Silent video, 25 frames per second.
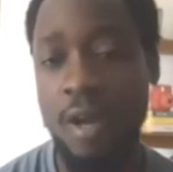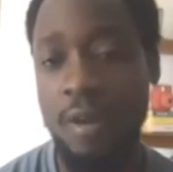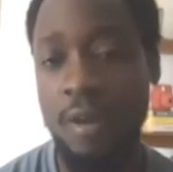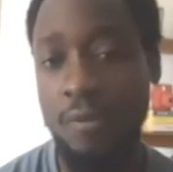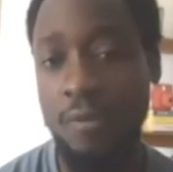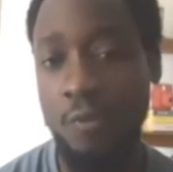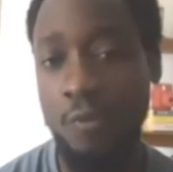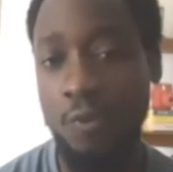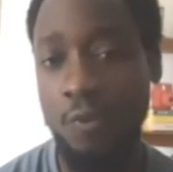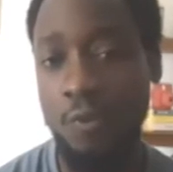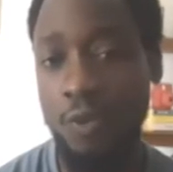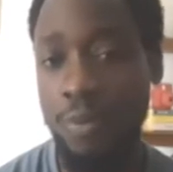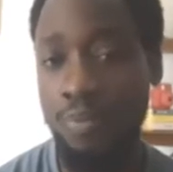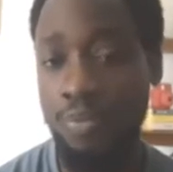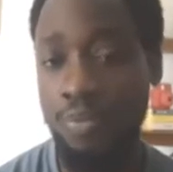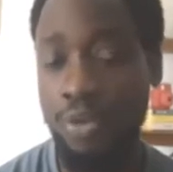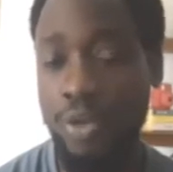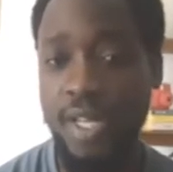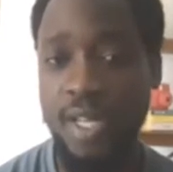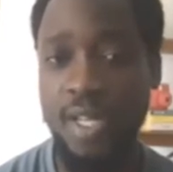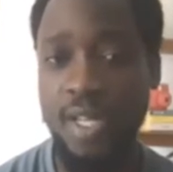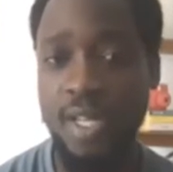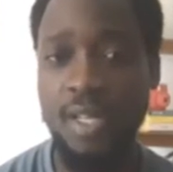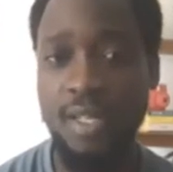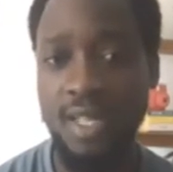and we
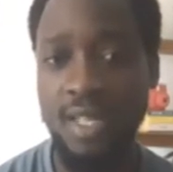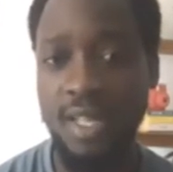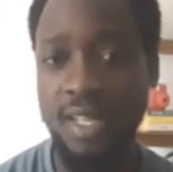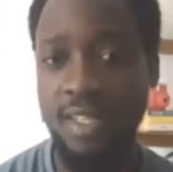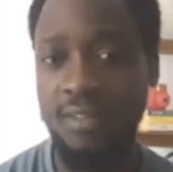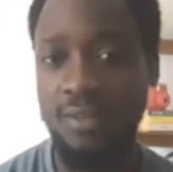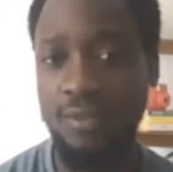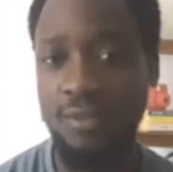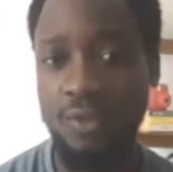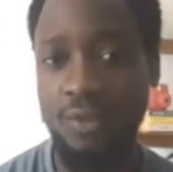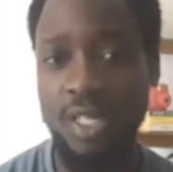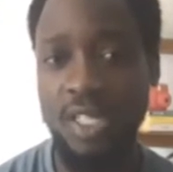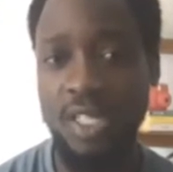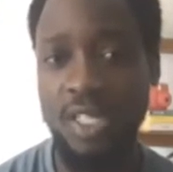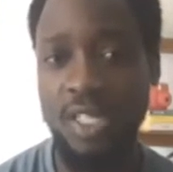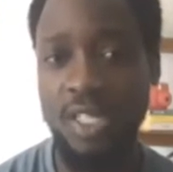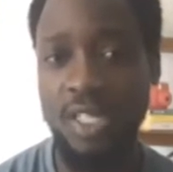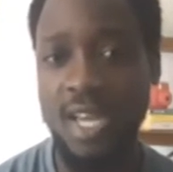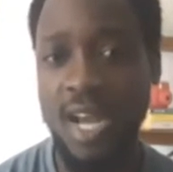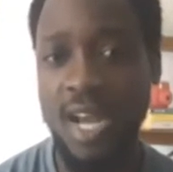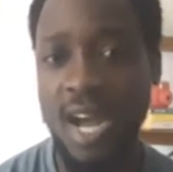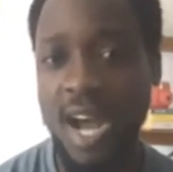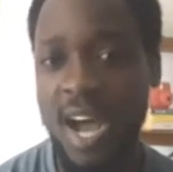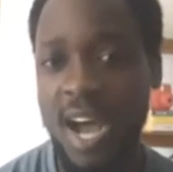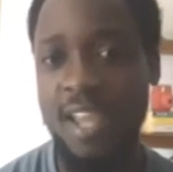bring like
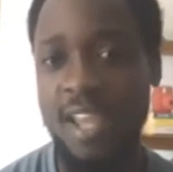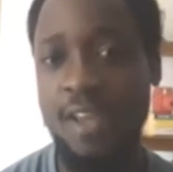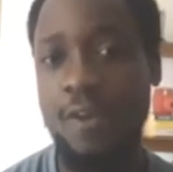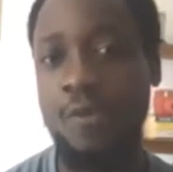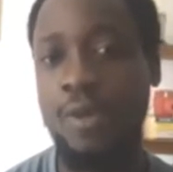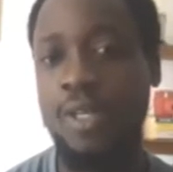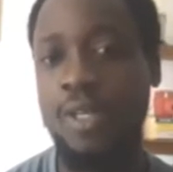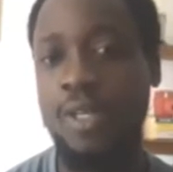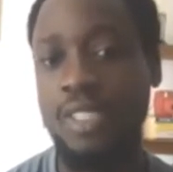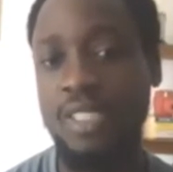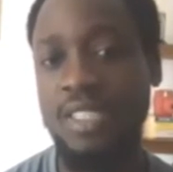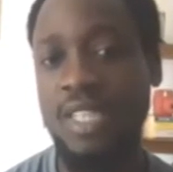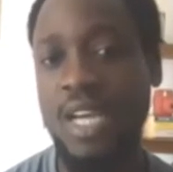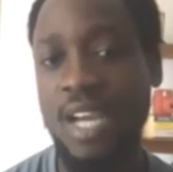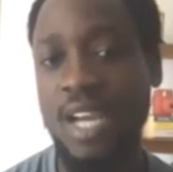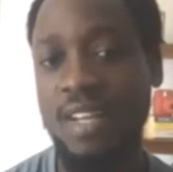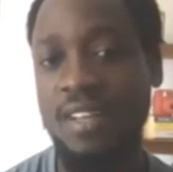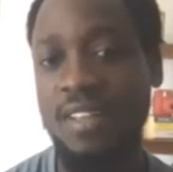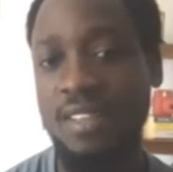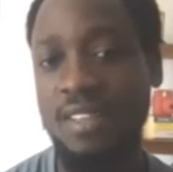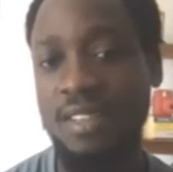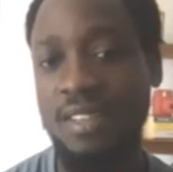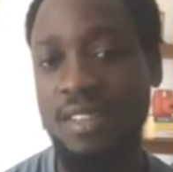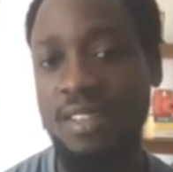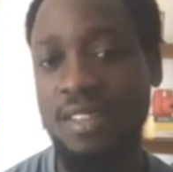really high quality
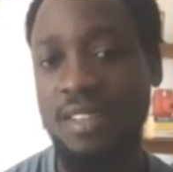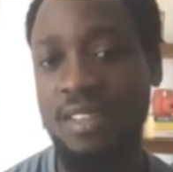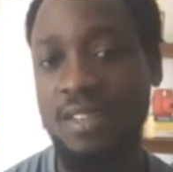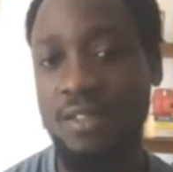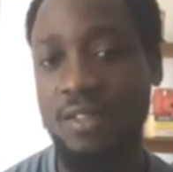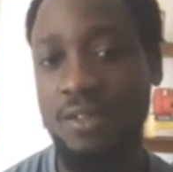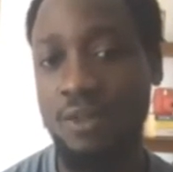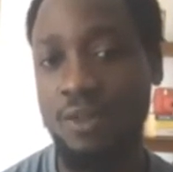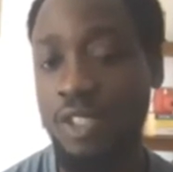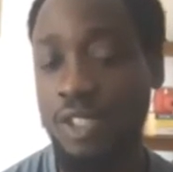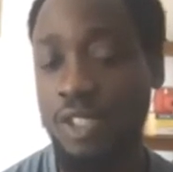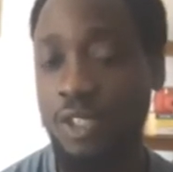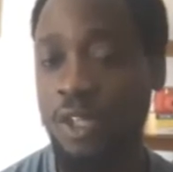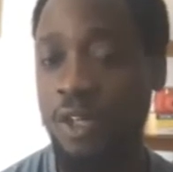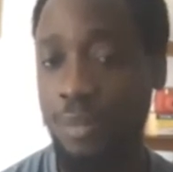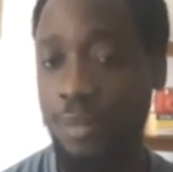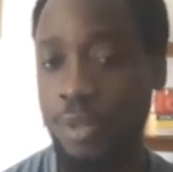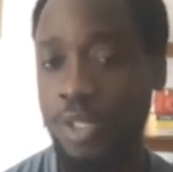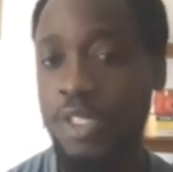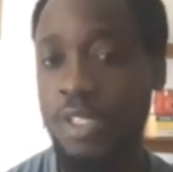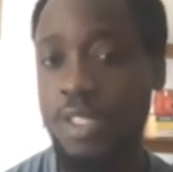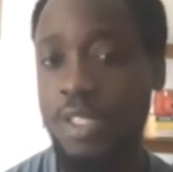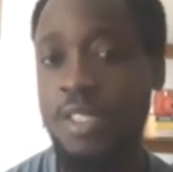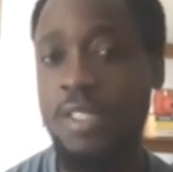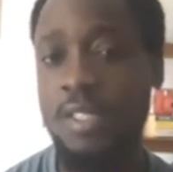diagnostics to these
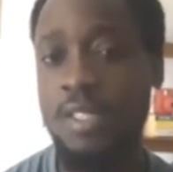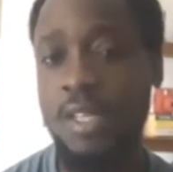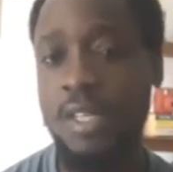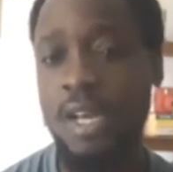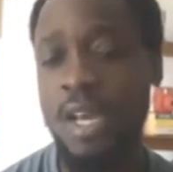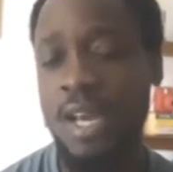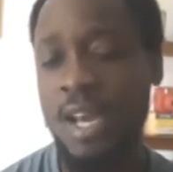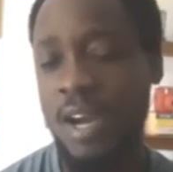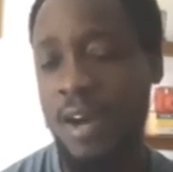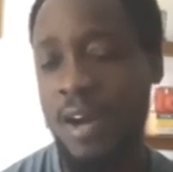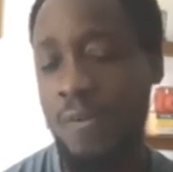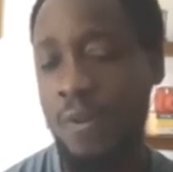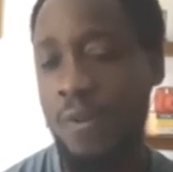communities.